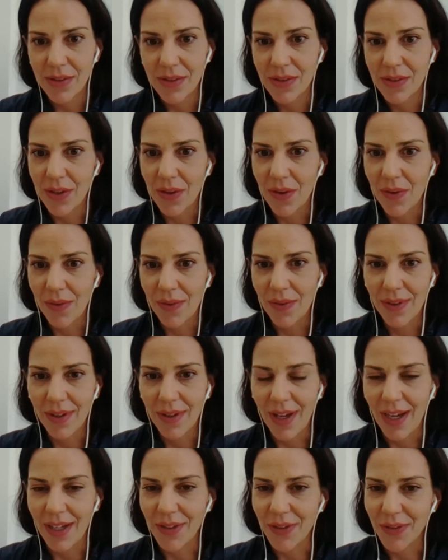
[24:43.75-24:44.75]
So
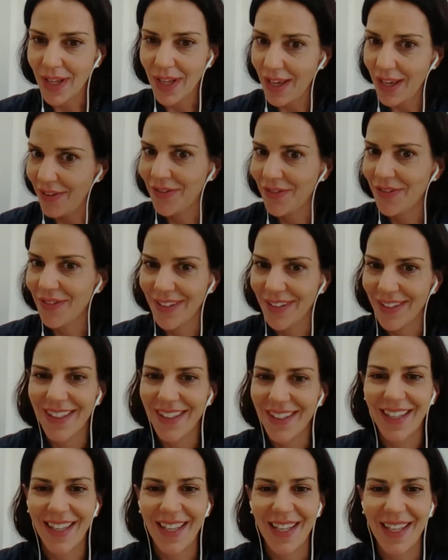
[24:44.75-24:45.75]
I don't have
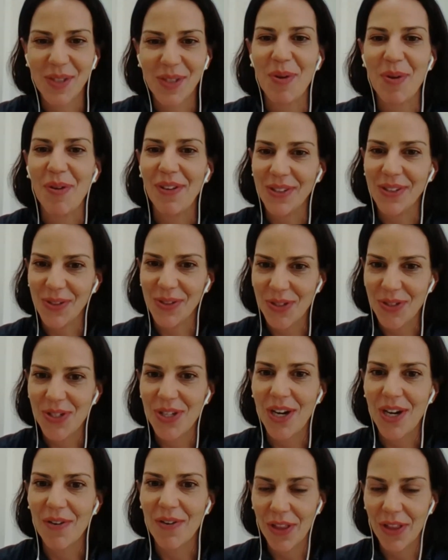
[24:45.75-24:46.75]
experience to
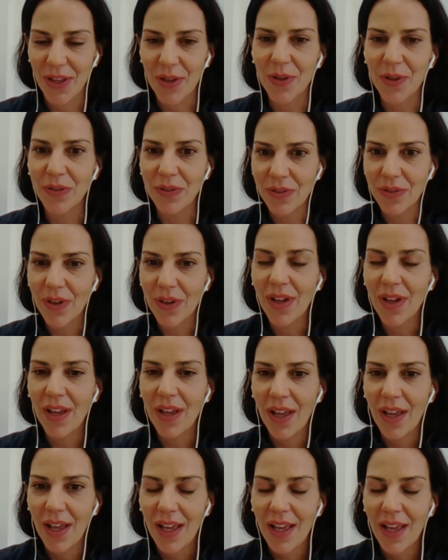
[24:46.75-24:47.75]
share with you
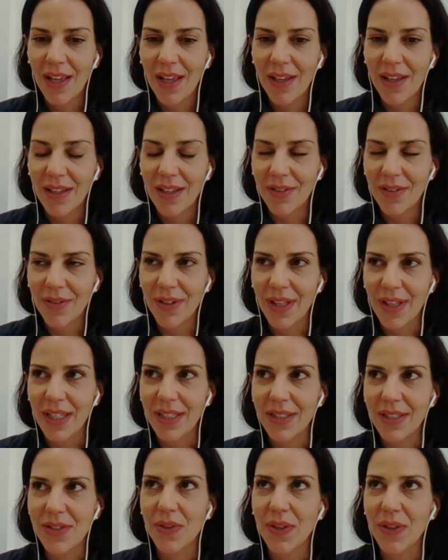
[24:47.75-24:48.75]

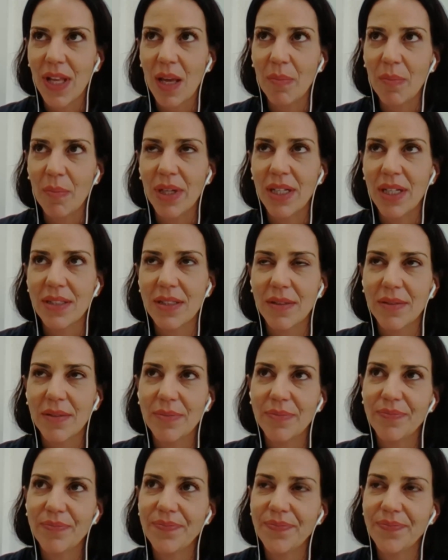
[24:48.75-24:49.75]
related to them, but
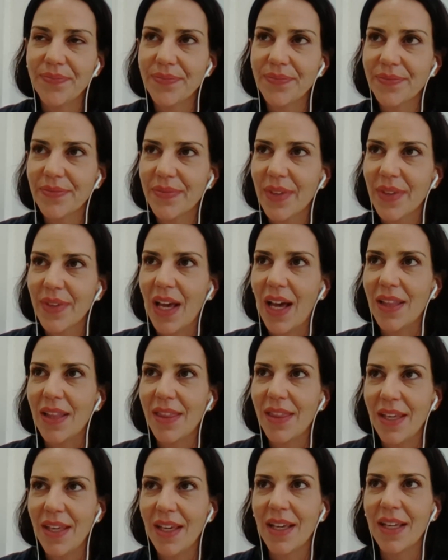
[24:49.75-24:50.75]
I
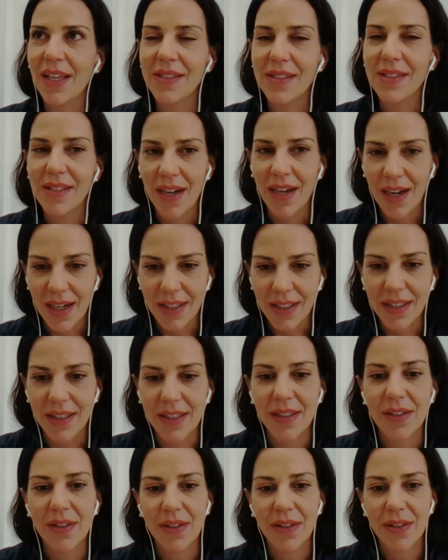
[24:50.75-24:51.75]
think it's
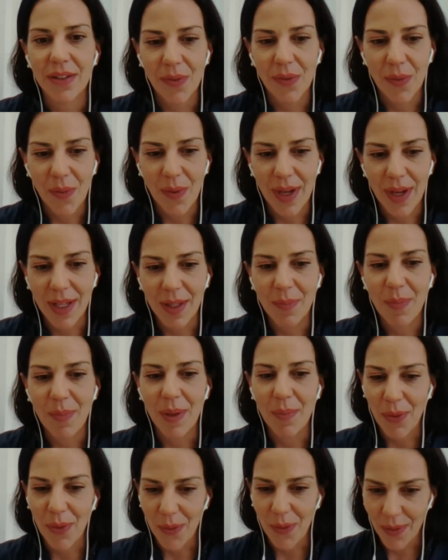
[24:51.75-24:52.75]
harder when
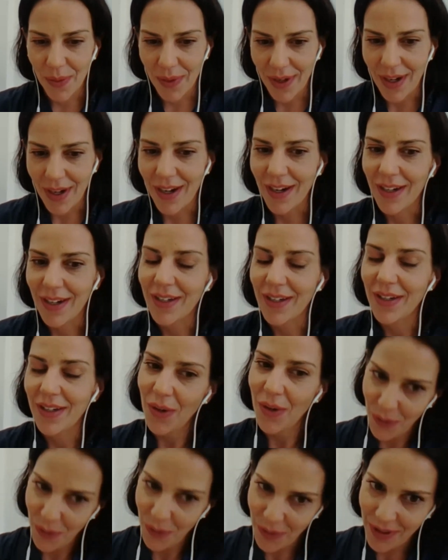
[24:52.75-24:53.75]
people are
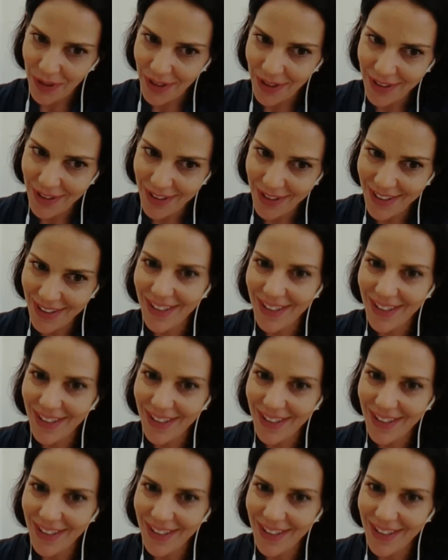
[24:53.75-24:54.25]
older,